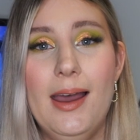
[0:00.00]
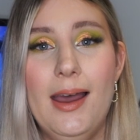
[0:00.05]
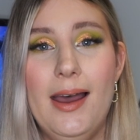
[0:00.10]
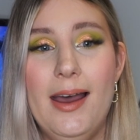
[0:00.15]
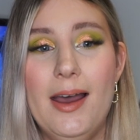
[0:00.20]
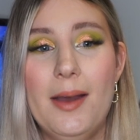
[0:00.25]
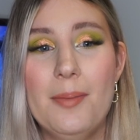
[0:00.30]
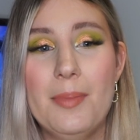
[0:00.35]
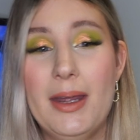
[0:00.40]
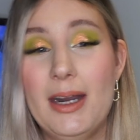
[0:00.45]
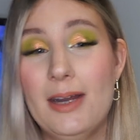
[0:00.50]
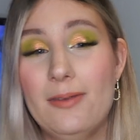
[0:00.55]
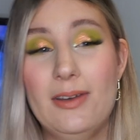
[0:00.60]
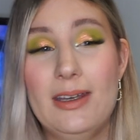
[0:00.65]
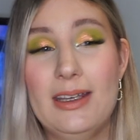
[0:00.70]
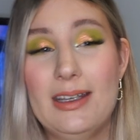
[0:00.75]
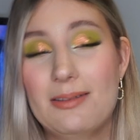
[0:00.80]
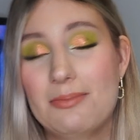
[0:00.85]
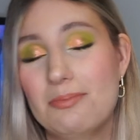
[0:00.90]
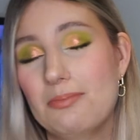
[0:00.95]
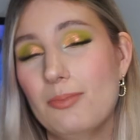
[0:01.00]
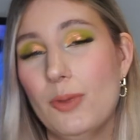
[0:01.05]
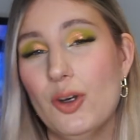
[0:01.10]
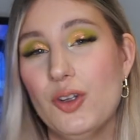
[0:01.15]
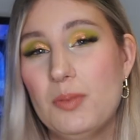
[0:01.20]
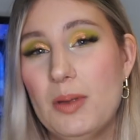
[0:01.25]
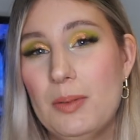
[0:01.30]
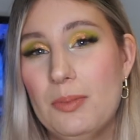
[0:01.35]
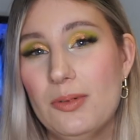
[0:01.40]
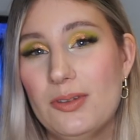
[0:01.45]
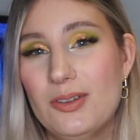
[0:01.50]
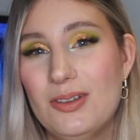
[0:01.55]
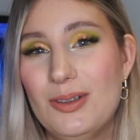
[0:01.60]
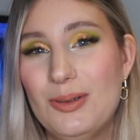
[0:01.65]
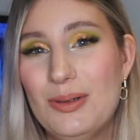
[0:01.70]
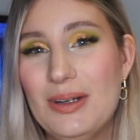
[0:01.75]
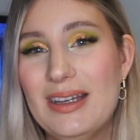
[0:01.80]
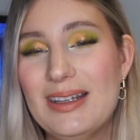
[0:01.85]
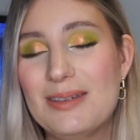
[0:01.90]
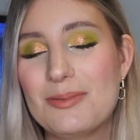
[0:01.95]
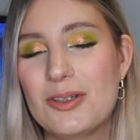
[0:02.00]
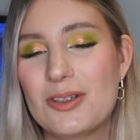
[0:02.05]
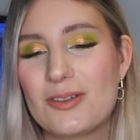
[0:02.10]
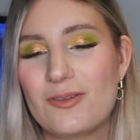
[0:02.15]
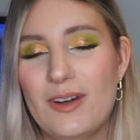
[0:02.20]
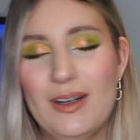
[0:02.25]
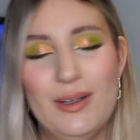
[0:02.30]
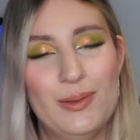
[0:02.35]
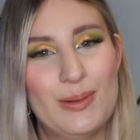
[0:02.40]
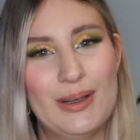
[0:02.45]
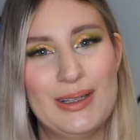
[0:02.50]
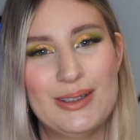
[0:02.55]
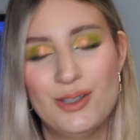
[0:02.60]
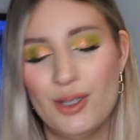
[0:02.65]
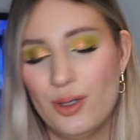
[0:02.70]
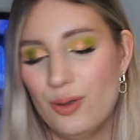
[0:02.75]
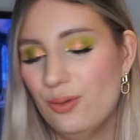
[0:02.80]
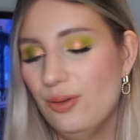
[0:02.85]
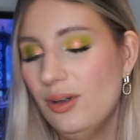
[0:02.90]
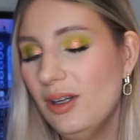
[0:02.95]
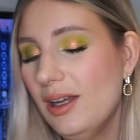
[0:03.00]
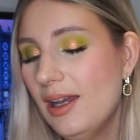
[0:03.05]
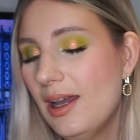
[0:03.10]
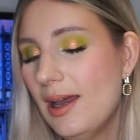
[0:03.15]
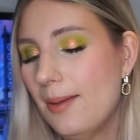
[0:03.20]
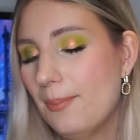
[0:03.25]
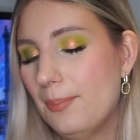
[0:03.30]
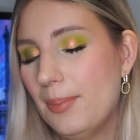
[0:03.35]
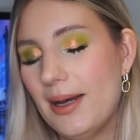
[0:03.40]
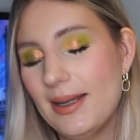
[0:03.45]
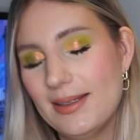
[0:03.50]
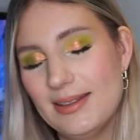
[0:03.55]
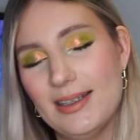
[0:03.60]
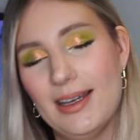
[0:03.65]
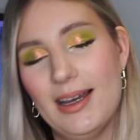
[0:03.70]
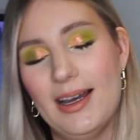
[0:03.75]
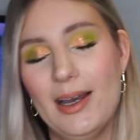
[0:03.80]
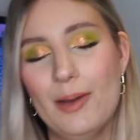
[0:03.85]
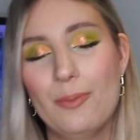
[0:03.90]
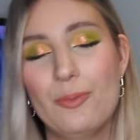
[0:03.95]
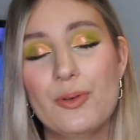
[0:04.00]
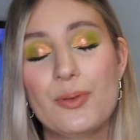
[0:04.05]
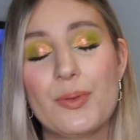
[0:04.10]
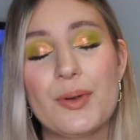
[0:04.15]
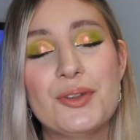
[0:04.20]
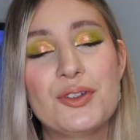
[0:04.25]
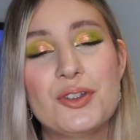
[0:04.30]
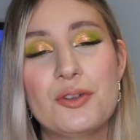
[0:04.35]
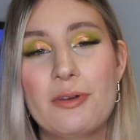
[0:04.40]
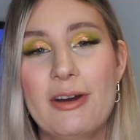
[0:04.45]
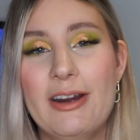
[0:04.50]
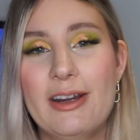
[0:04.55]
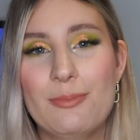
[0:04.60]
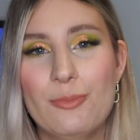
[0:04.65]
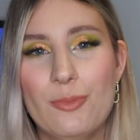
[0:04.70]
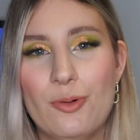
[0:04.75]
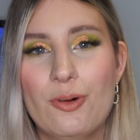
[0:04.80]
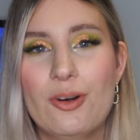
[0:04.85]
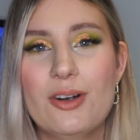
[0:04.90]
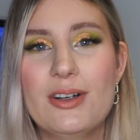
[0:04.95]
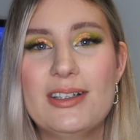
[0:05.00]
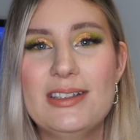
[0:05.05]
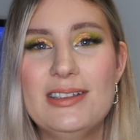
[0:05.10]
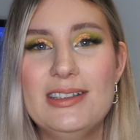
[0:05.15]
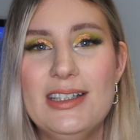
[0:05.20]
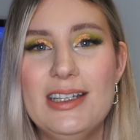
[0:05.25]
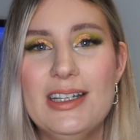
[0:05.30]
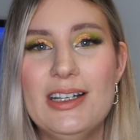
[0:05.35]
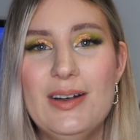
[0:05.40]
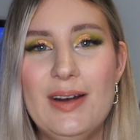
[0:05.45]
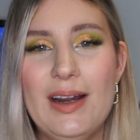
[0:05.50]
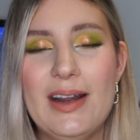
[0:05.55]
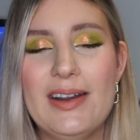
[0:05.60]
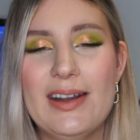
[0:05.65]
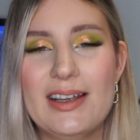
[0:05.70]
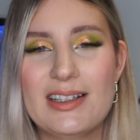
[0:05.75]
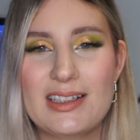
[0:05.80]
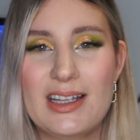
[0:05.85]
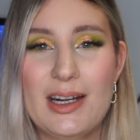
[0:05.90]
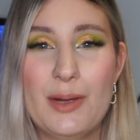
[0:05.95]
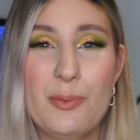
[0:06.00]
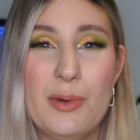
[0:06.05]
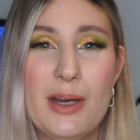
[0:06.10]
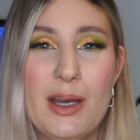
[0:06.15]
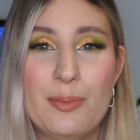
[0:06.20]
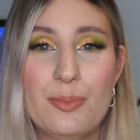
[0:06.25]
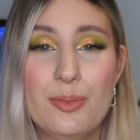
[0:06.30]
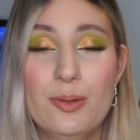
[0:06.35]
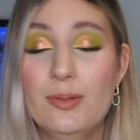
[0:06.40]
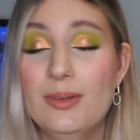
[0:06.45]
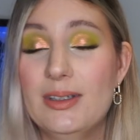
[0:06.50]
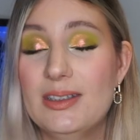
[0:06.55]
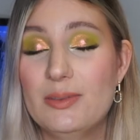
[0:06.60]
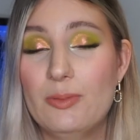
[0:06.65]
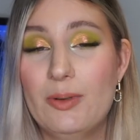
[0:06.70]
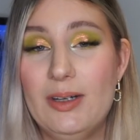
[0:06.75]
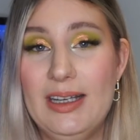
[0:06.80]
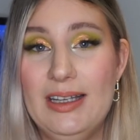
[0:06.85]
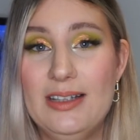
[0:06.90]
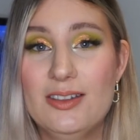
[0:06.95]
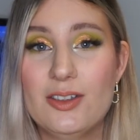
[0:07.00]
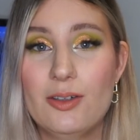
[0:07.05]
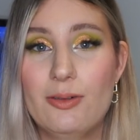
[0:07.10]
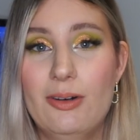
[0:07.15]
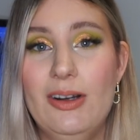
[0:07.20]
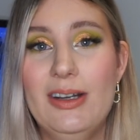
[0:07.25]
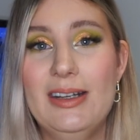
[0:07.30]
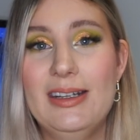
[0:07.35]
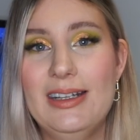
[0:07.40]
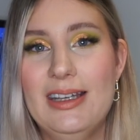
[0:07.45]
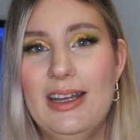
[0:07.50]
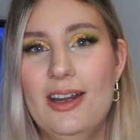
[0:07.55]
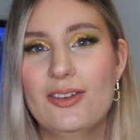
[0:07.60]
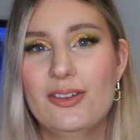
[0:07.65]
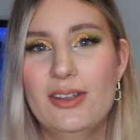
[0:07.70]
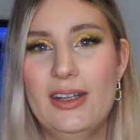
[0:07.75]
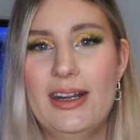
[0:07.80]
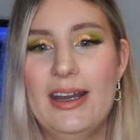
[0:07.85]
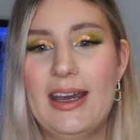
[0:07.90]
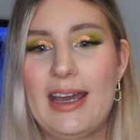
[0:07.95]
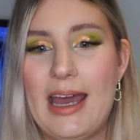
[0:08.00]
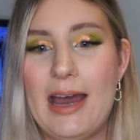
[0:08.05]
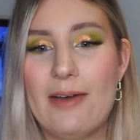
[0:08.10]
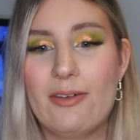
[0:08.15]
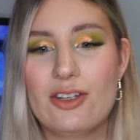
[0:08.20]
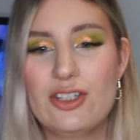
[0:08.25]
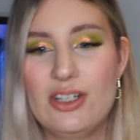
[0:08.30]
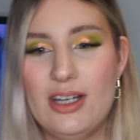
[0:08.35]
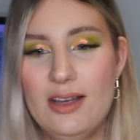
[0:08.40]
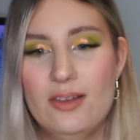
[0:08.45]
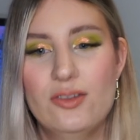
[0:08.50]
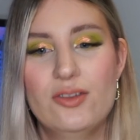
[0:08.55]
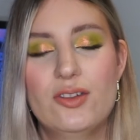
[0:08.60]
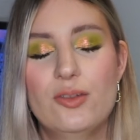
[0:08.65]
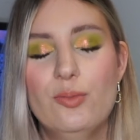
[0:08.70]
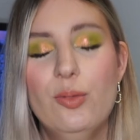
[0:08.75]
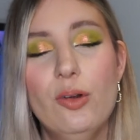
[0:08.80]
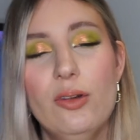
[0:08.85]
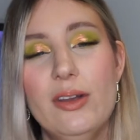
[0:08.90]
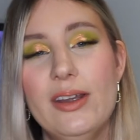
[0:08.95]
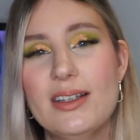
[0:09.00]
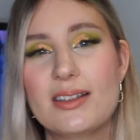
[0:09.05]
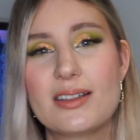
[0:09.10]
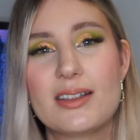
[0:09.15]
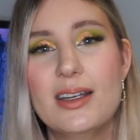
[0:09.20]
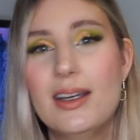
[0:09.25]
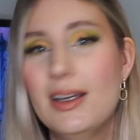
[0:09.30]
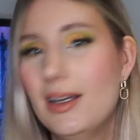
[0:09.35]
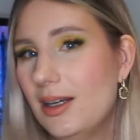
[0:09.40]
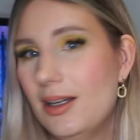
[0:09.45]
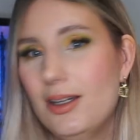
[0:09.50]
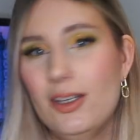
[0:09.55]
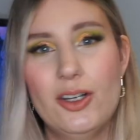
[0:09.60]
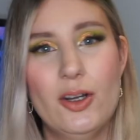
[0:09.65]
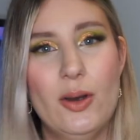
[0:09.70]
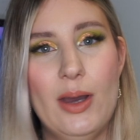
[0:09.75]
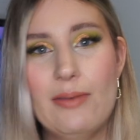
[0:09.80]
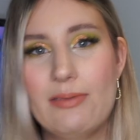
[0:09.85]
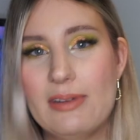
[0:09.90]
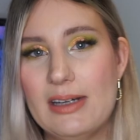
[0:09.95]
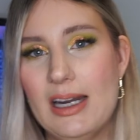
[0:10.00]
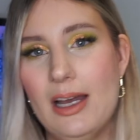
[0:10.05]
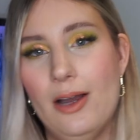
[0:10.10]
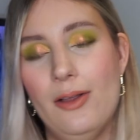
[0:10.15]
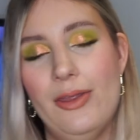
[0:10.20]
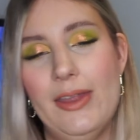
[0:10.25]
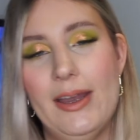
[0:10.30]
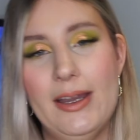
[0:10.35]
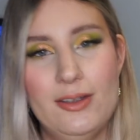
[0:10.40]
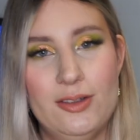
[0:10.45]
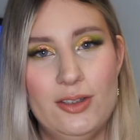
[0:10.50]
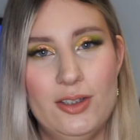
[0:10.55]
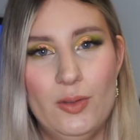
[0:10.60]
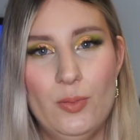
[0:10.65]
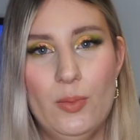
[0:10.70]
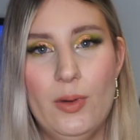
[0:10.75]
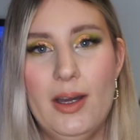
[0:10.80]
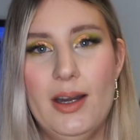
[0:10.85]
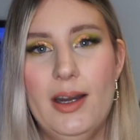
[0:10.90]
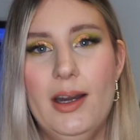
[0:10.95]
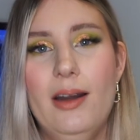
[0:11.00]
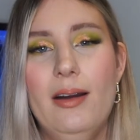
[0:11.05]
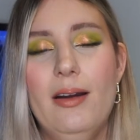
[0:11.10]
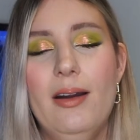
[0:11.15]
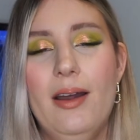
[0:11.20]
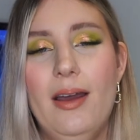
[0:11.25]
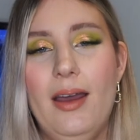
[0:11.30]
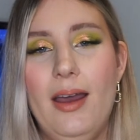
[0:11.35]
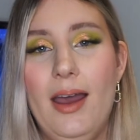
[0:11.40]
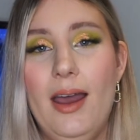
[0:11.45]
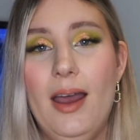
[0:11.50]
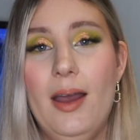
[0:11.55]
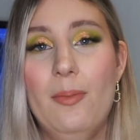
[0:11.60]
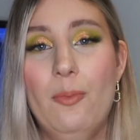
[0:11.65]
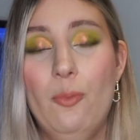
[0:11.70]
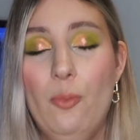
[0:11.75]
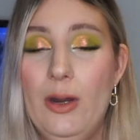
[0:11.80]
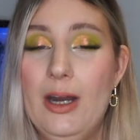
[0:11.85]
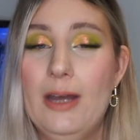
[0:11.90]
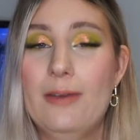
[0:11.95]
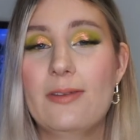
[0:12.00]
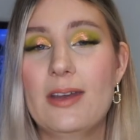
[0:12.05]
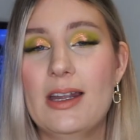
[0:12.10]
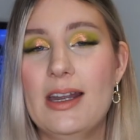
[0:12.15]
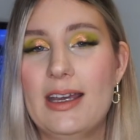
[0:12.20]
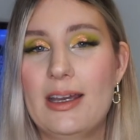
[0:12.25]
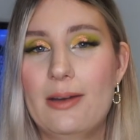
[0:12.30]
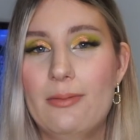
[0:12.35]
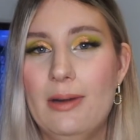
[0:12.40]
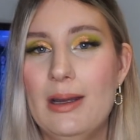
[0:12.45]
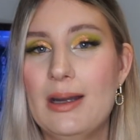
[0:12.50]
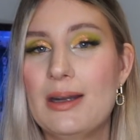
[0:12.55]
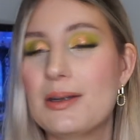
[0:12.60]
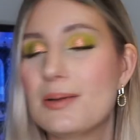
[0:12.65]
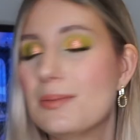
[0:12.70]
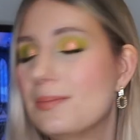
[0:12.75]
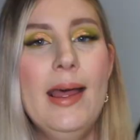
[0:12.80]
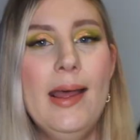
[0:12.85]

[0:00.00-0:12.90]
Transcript: And I think most people suit it, you just find the right tone. But I would want to wear it more this year, and that's kind of why I pulled this one in so early in the year, so that I have a chance to pull this, you know, every now and then to wear when I feel like a red.